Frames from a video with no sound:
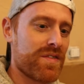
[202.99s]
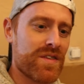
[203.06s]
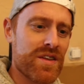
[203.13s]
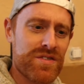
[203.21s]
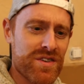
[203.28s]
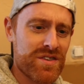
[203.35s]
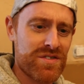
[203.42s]

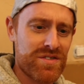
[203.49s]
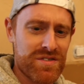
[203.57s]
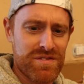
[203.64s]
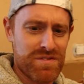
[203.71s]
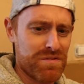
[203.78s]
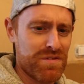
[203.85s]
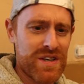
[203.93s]
This is
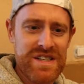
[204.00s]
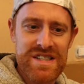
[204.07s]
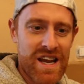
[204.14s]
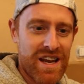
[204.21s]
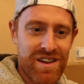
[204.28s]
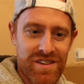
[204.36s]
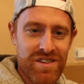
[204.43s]

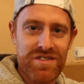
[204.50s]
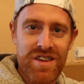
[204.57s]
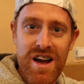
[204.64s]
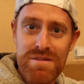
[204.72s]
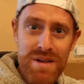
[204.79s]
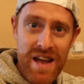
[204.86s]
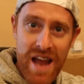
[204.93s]
ridiculous.
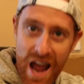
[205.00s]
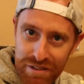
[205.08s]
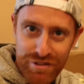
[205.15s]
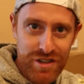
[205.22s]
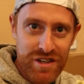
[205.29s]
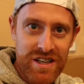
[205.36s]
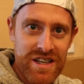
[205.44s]
How am I
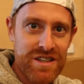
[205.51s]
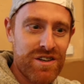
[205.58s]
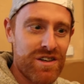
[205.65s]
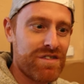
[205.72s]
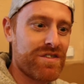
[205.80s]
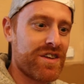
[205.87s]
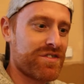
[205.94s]
ever gonna eat
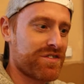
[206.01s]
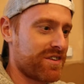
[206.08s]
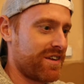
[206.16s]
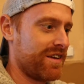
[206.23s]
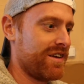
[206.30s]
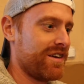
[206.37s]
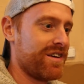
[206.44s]
all this?
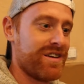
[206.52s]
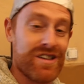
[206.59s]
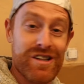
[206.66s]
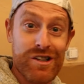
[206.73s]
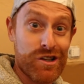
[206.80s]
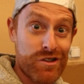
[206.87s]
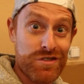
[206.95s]

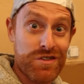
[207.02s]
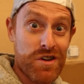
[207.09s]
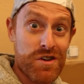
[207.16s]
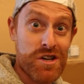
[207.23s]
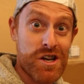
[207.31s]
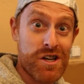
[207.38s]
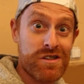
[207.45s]
Looks
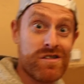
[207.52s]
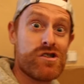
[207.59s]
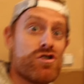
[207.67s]
so good.